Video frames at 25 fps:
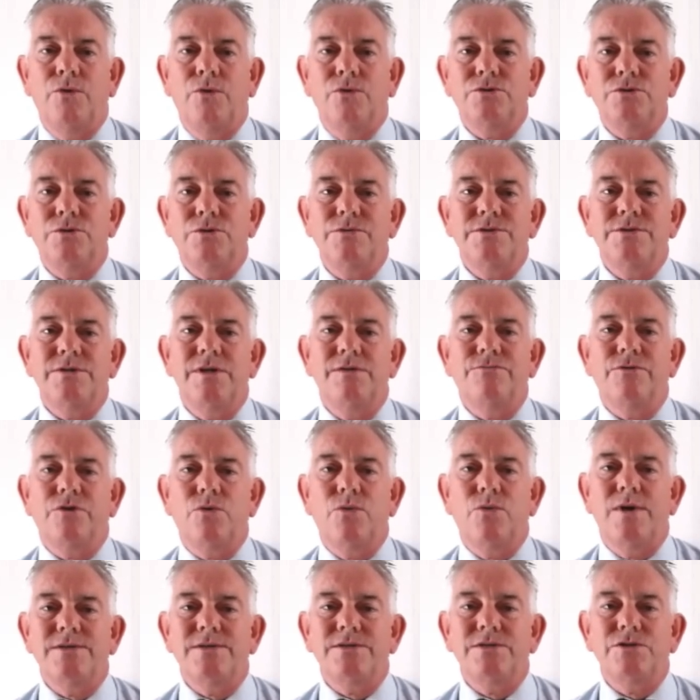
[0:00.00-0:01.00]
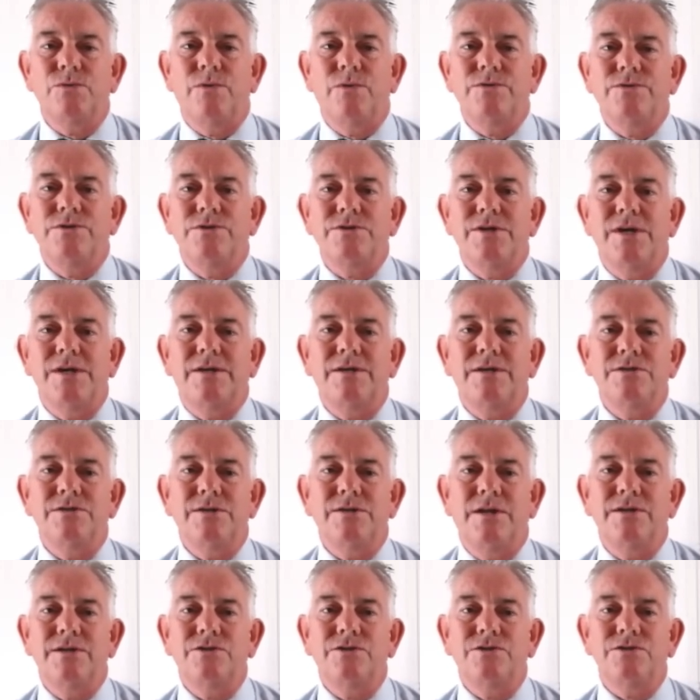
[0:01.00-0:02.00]
receive requests to undertake
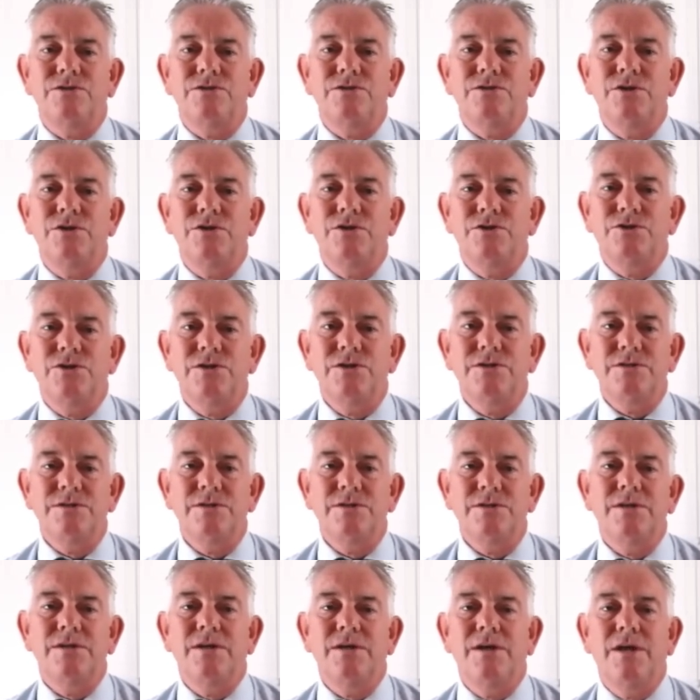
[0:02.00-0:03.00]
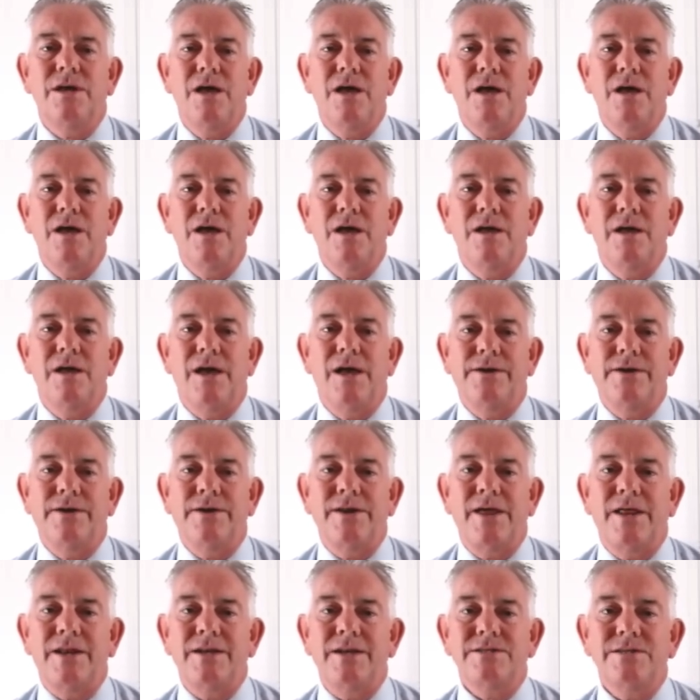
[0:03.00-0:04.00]
intelligence searches and
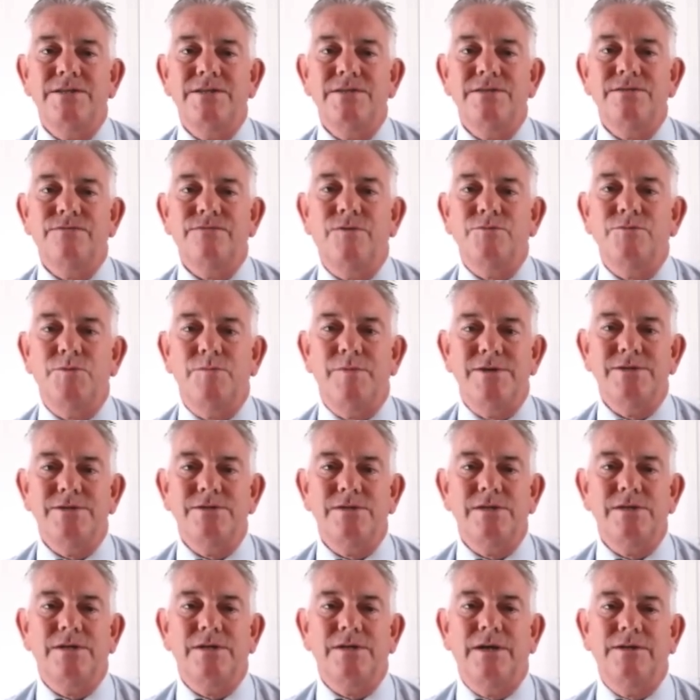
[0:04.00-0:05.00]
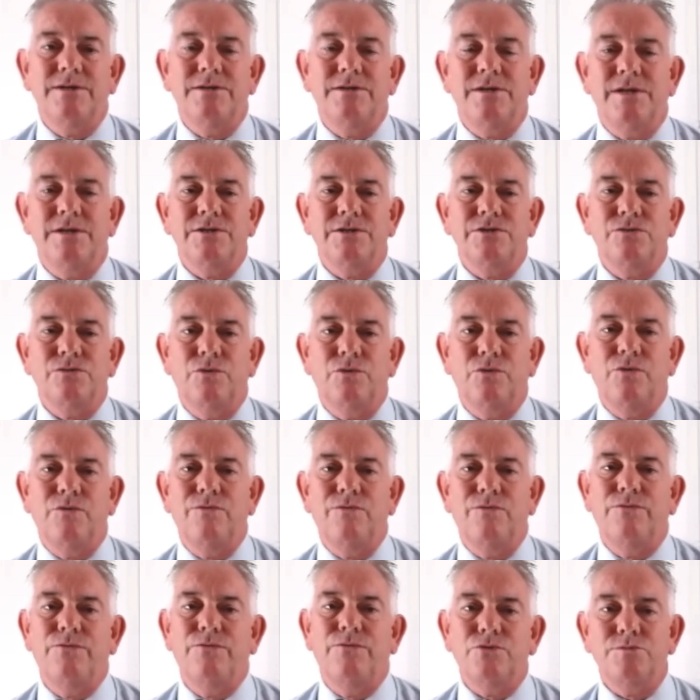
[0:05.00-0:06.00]
analysis from domestic and international law
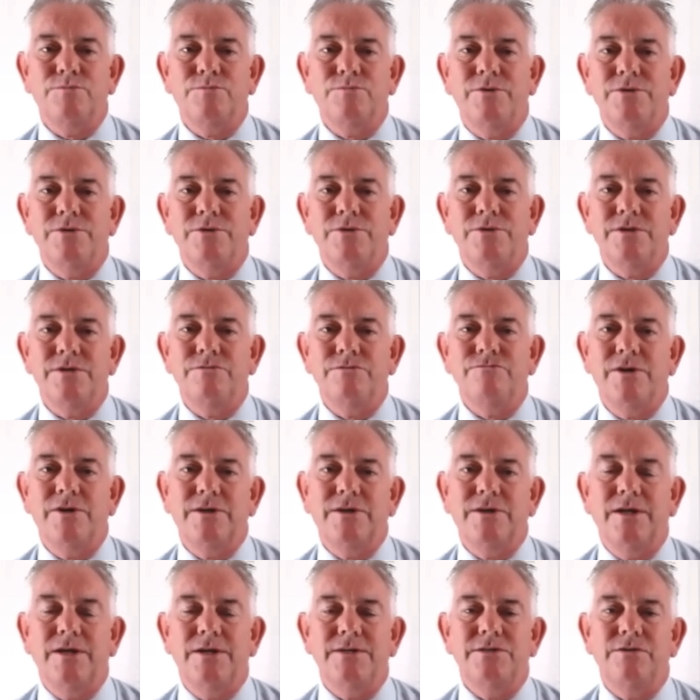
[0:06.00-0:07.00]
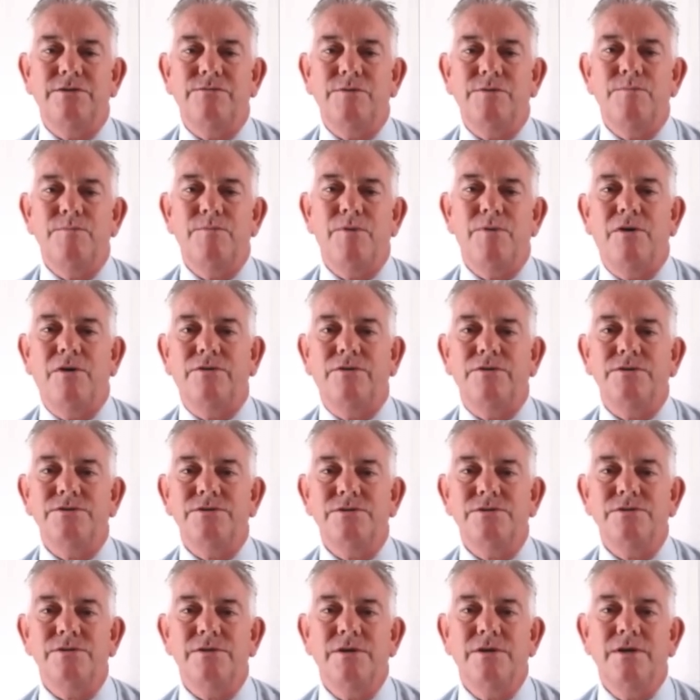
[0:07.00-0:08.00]
enforcement and regulatory
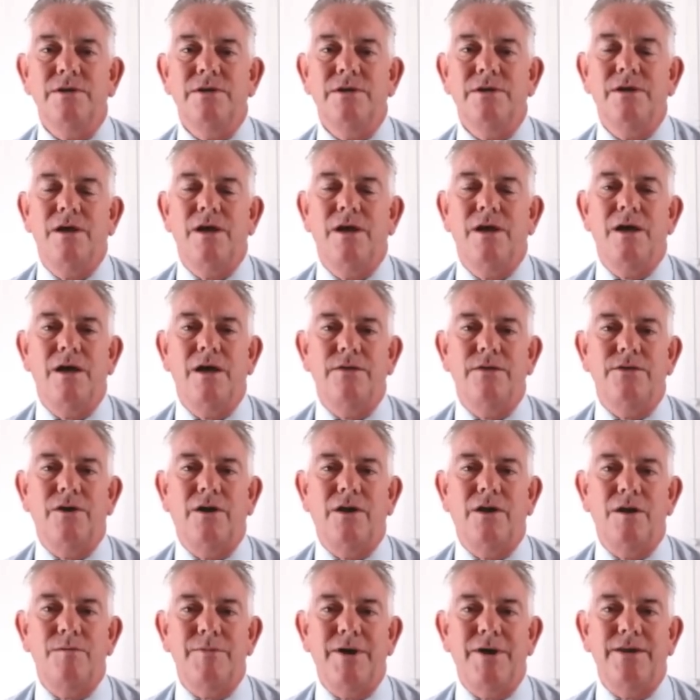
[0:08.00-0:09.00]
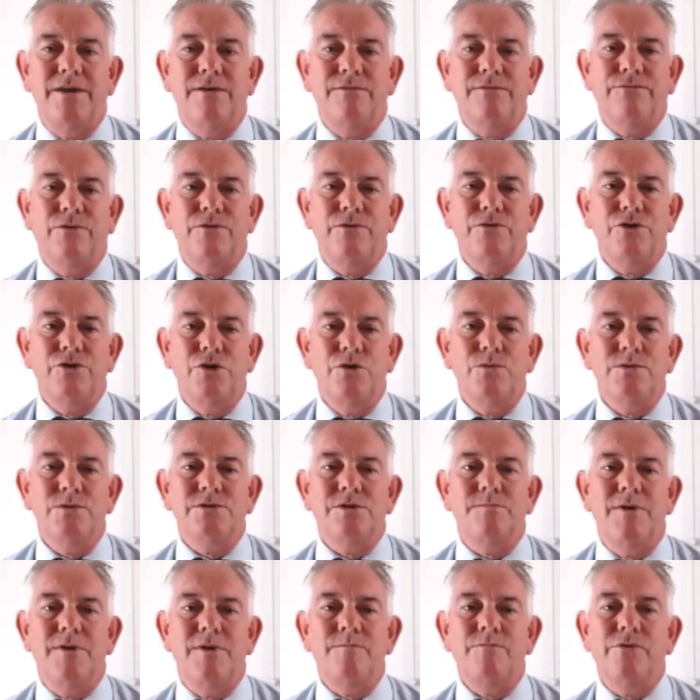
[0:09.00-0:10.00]
partners. The Isle of Man FIU is a
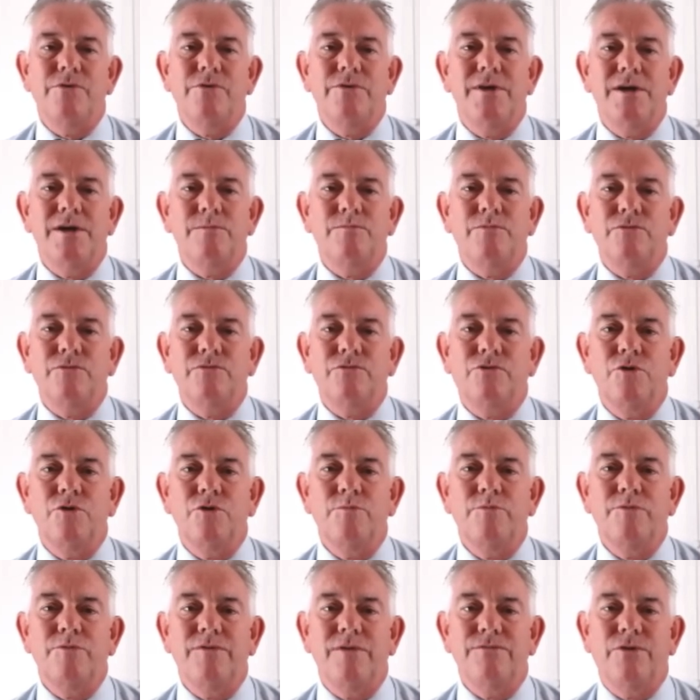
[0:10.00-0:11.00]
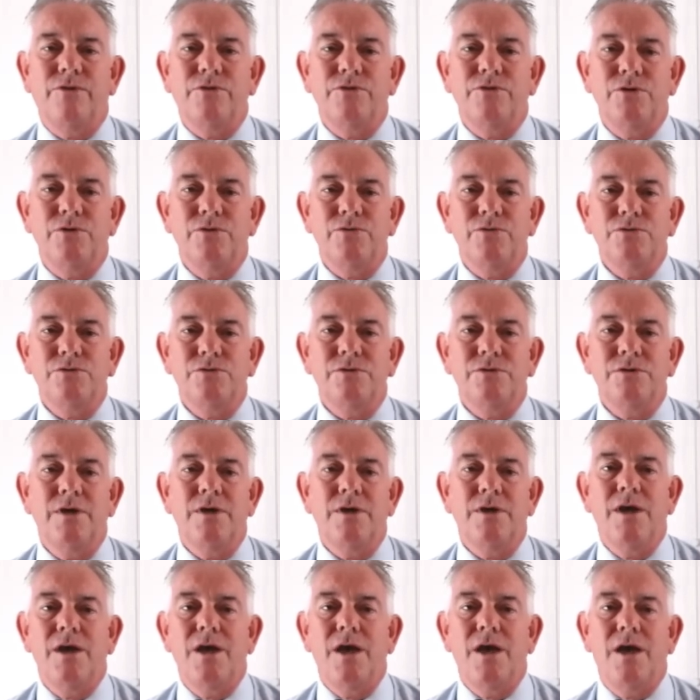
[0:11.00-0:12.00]
member of the Egmont group of FIUs,
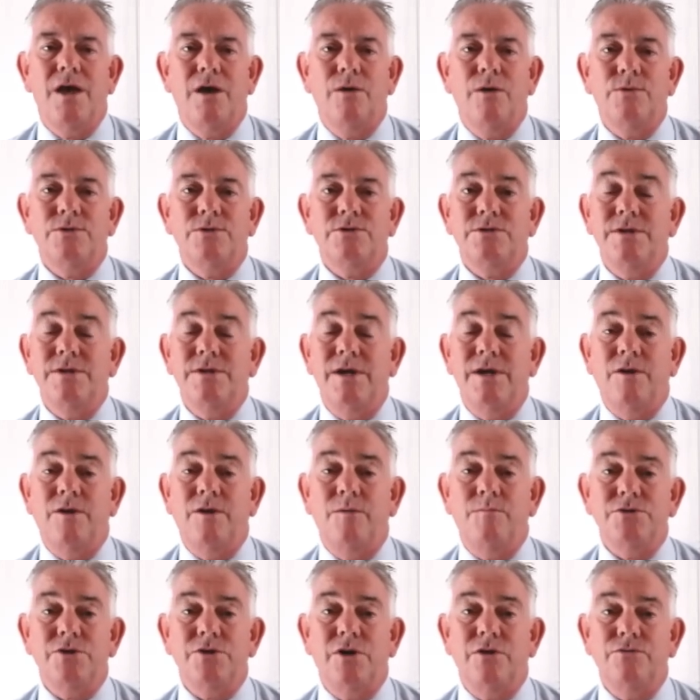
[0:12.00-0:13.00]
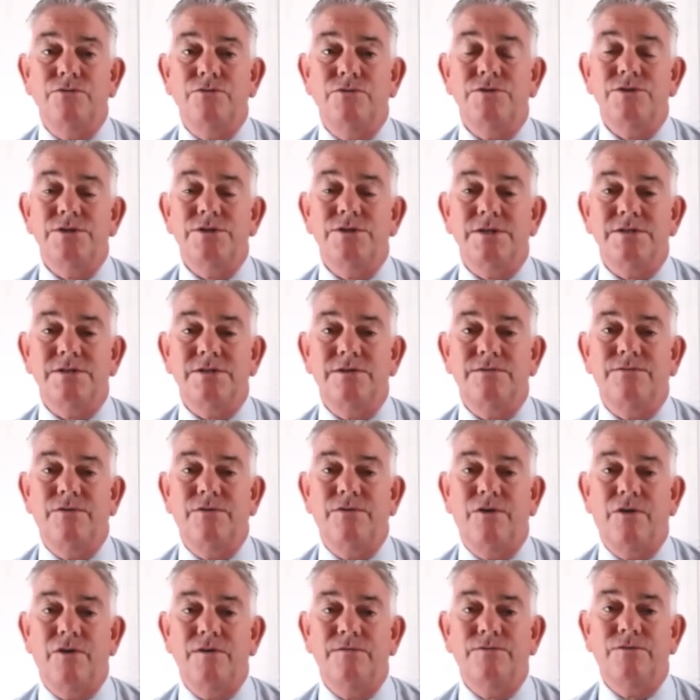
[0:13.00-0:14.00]
which now numbers
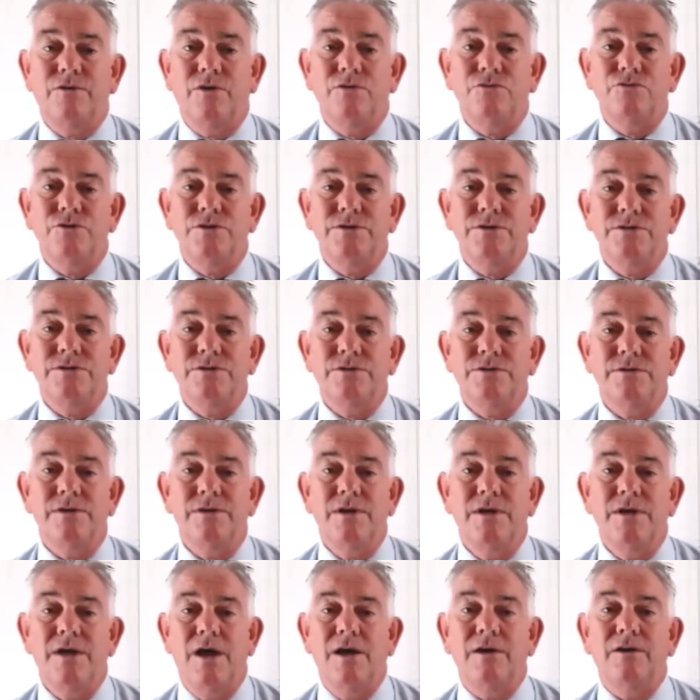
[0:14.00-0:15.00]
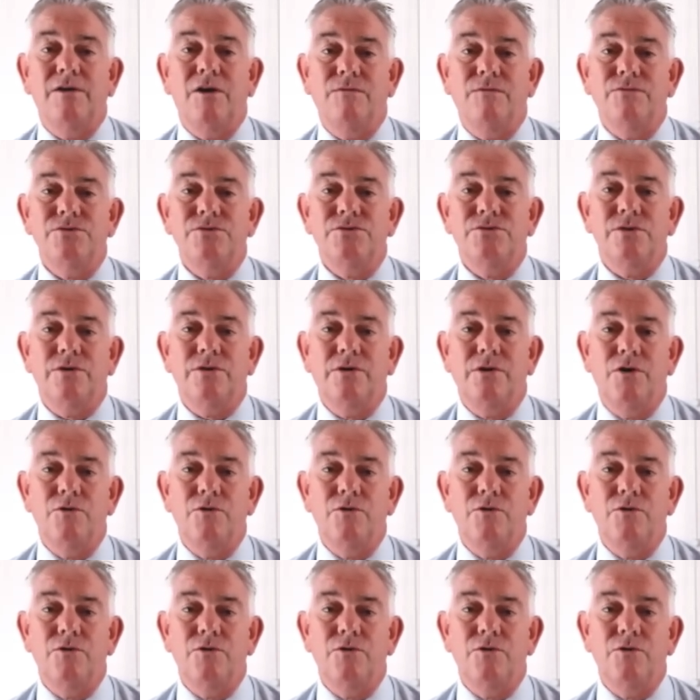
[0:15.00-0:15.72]
165 countries and covers the globe.